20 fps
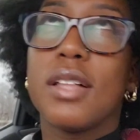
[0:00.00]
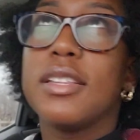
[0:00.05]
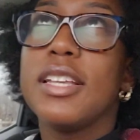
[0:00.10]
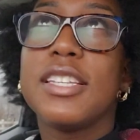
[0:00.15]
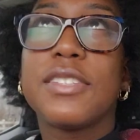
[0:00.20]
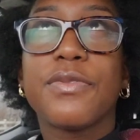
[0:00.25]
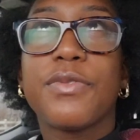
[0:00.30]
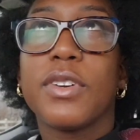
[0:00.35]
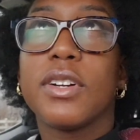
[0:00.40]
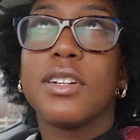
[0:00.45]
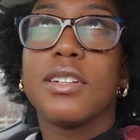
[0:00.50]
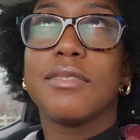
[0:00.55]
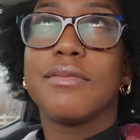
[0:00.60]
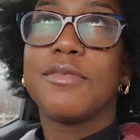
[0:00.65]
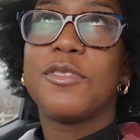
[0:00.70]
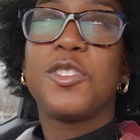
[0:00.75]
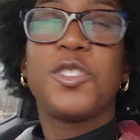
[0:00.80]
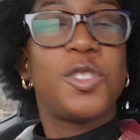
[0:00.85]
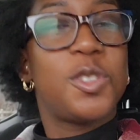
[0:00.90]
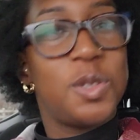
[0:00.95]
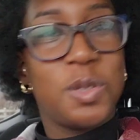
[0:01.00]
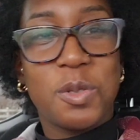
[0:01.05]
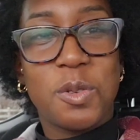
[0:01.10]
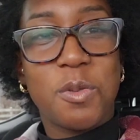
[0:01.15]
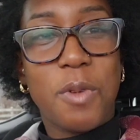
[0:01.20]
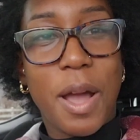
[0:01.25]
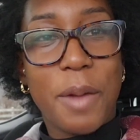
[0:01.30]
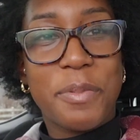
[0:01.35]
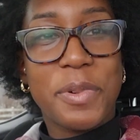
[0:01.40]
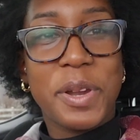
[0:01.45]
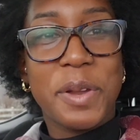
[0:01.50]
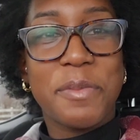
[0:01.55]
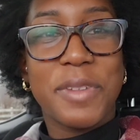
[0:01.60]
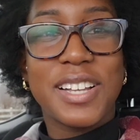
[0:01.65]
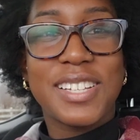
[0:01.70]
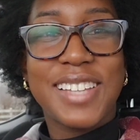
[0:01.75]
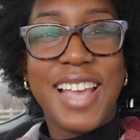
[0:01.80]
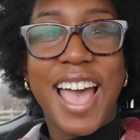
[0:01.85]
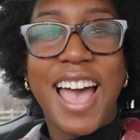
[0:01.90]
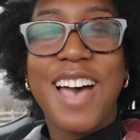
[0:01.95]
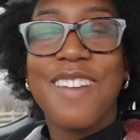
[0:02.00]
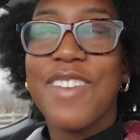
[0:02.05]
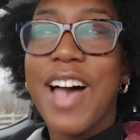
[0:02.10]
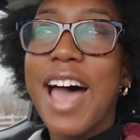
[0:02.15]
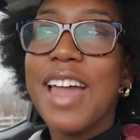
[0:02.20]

at least for two, I pretty much have.